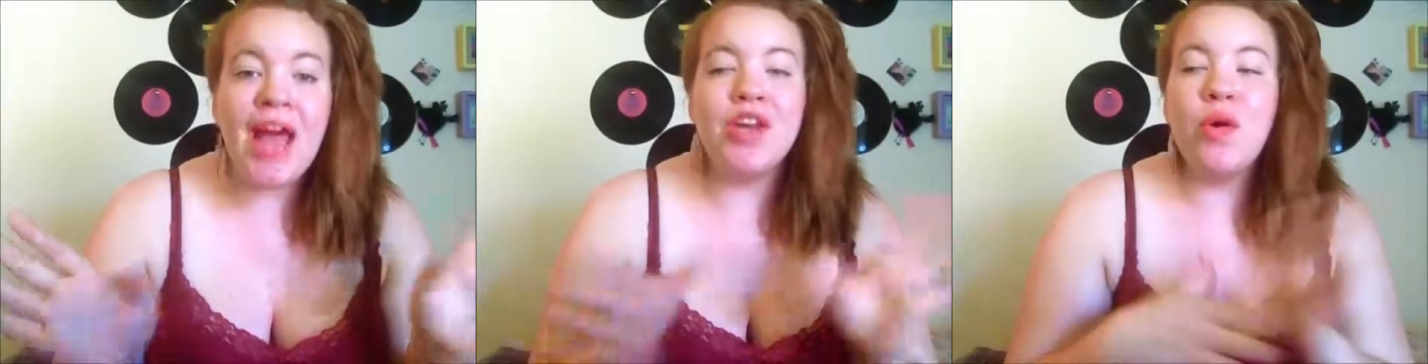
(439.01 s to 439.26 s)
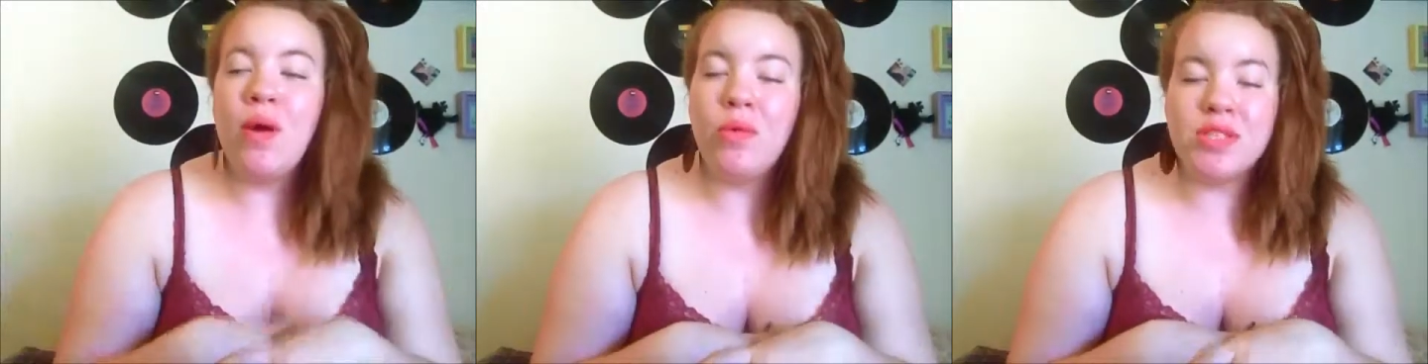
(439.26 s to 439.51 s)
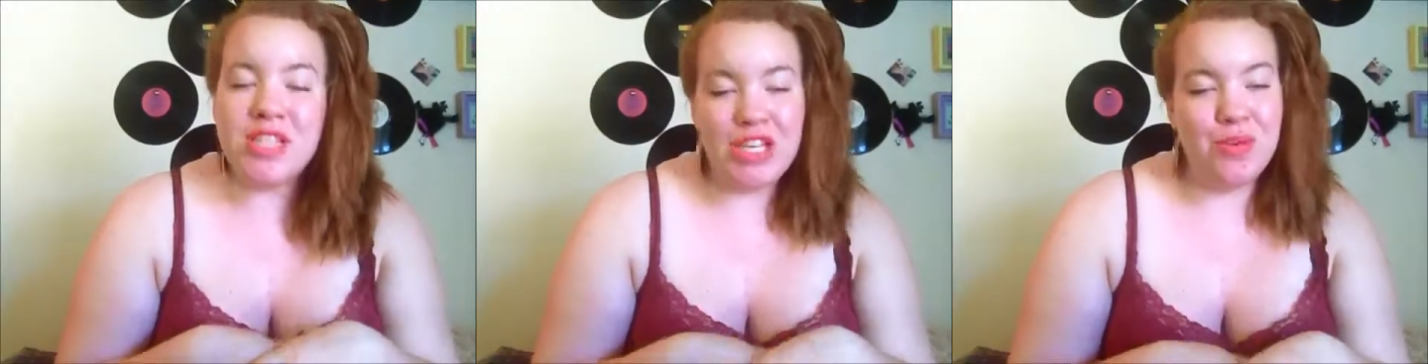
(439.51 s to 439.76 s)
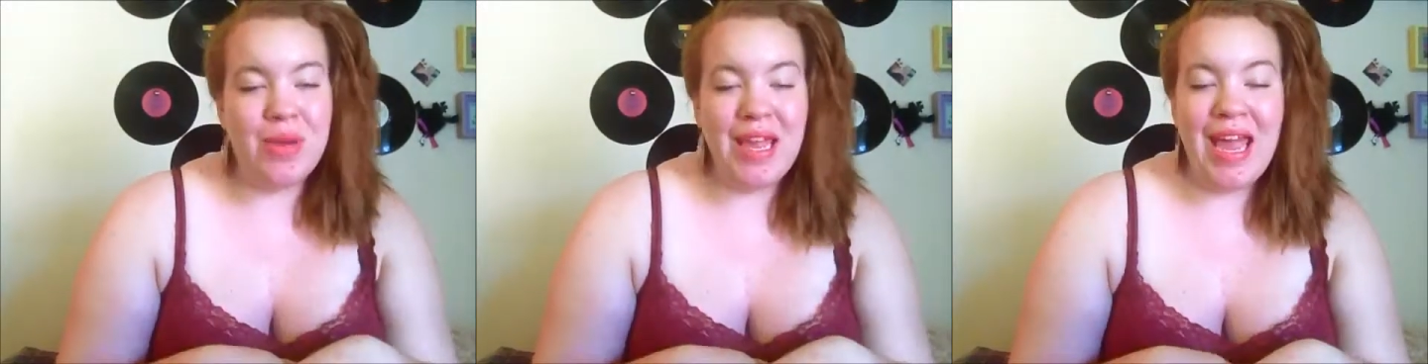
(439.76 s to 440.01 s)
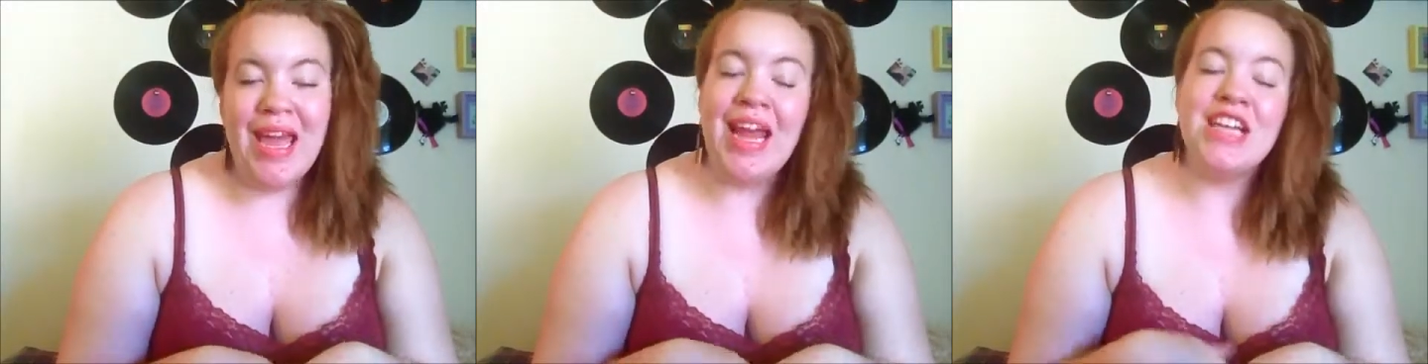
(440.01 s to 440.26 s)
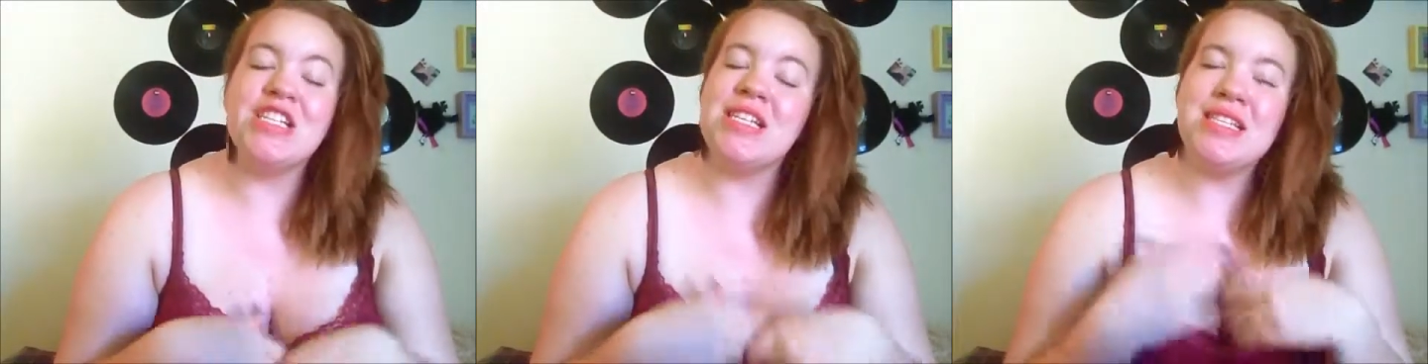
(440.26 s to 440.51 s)
I know I will see you again.
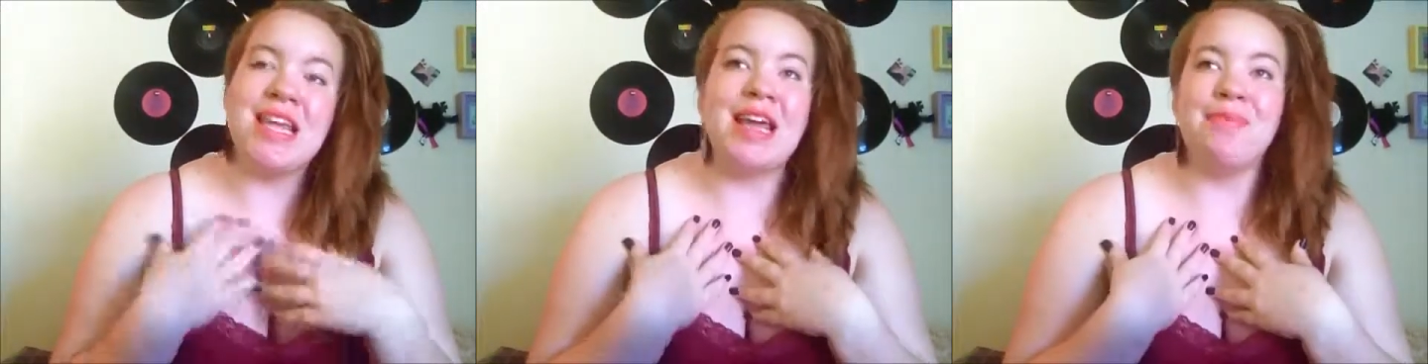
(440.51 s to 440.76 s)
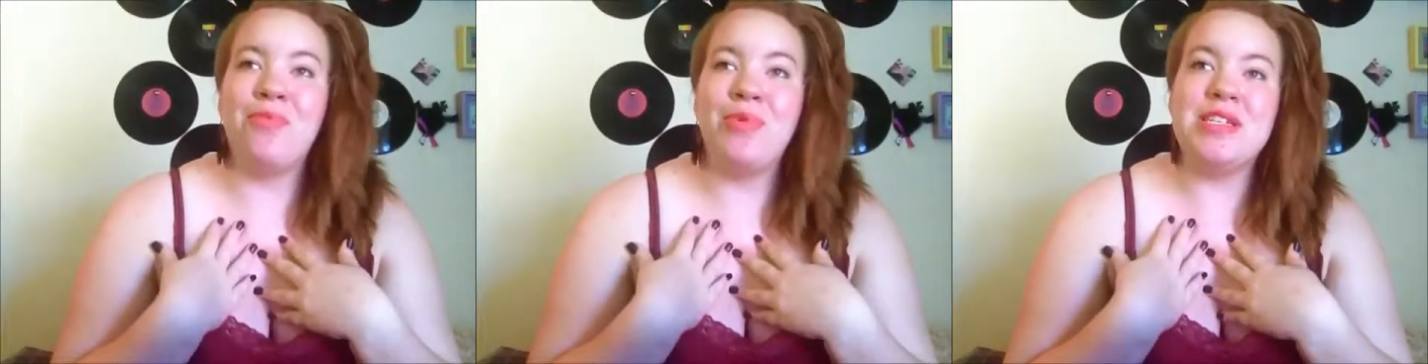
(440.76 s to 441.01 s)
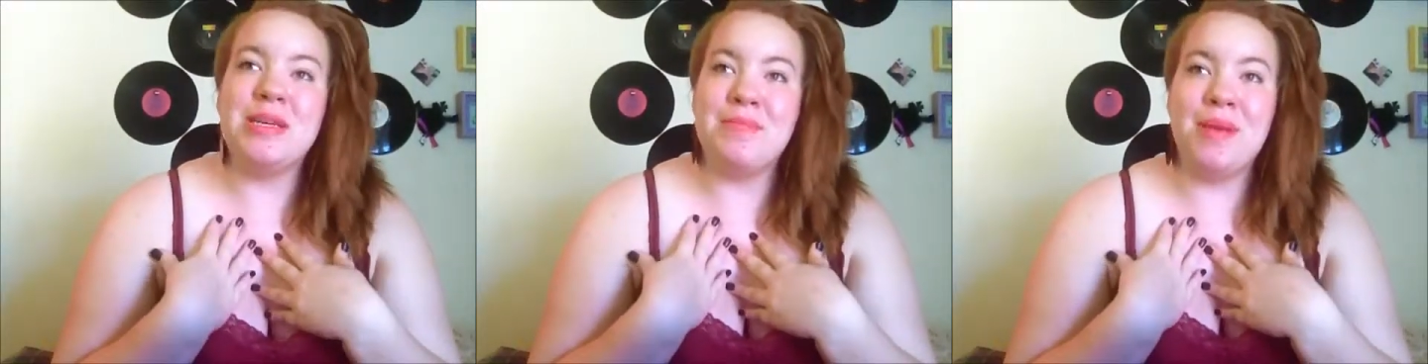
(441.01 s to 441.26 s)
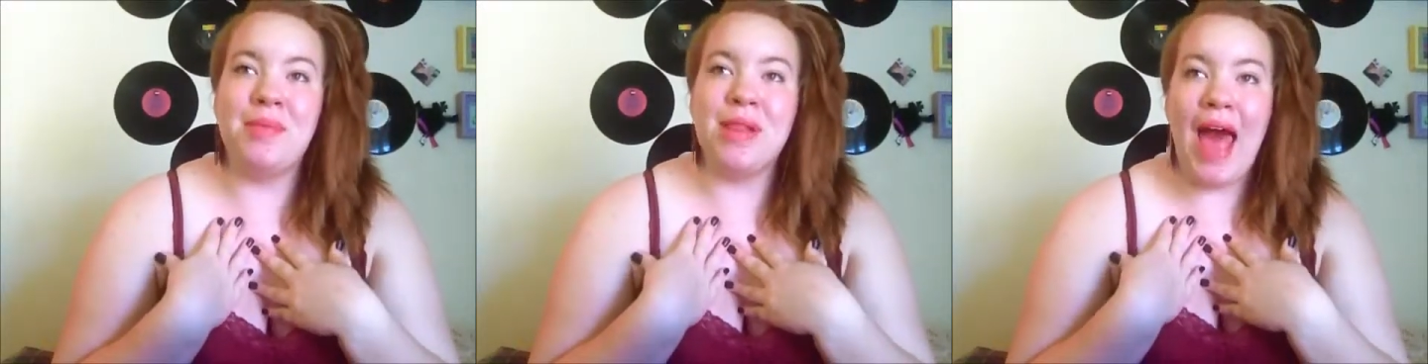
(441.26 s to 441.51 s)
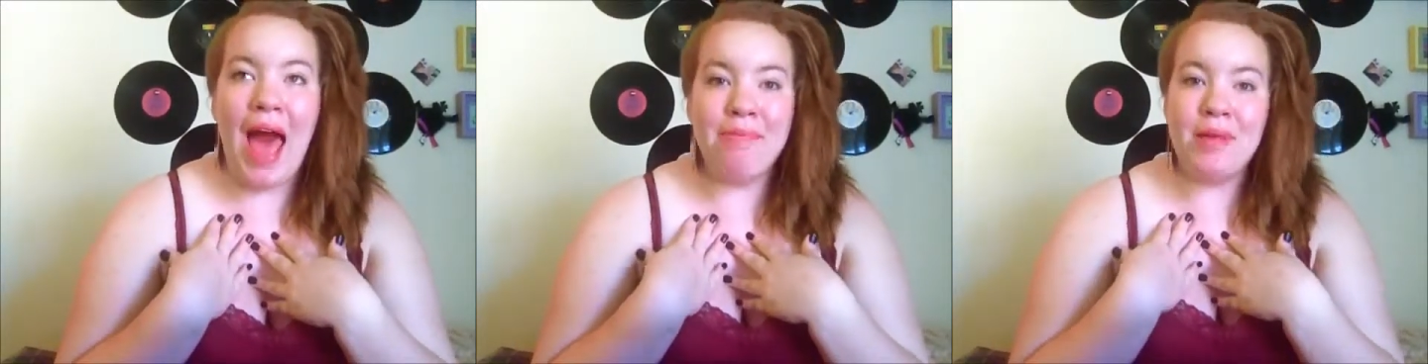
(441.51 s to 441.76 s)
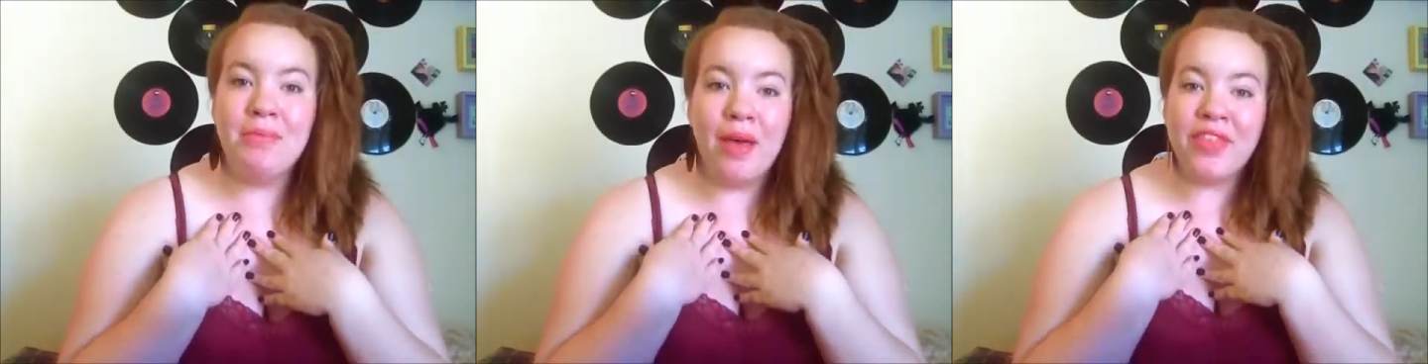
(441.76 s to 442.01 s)
I just like wishing people a
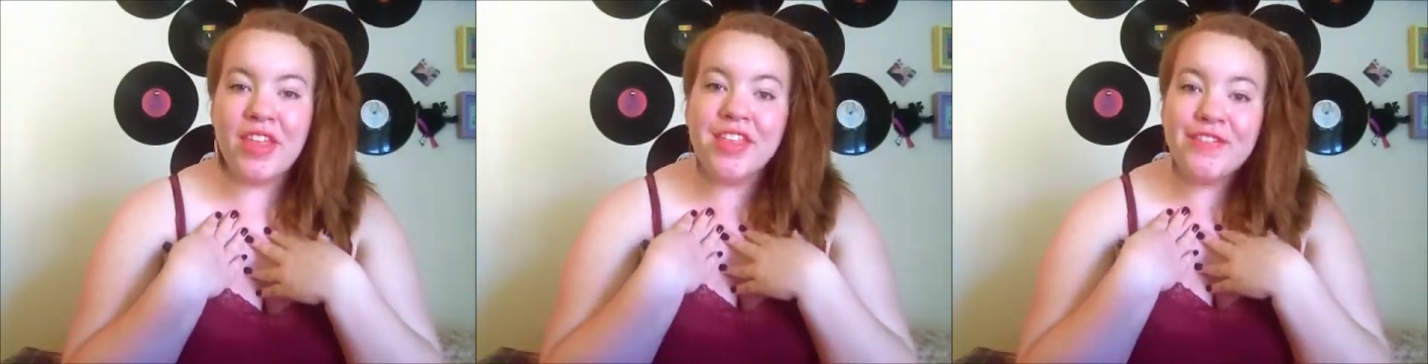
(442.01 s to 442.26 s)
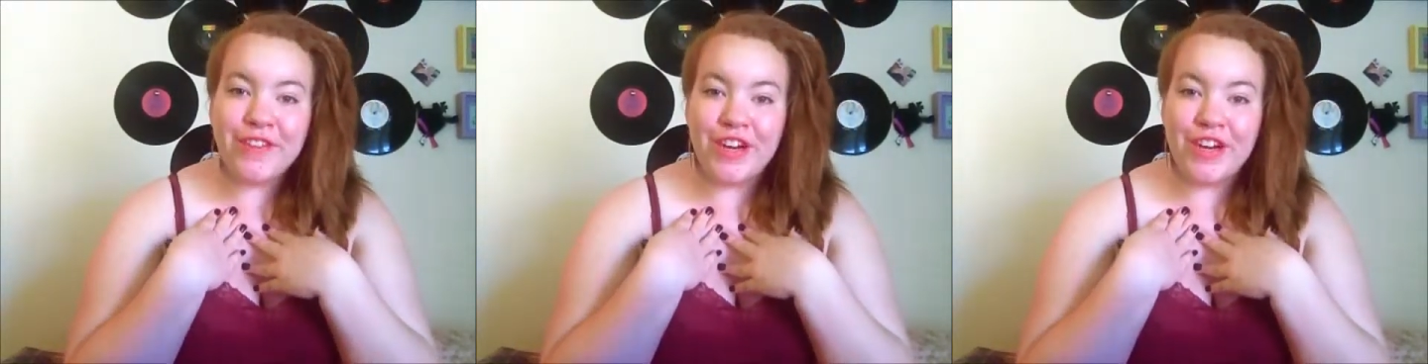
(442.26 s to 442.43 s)
happy month on the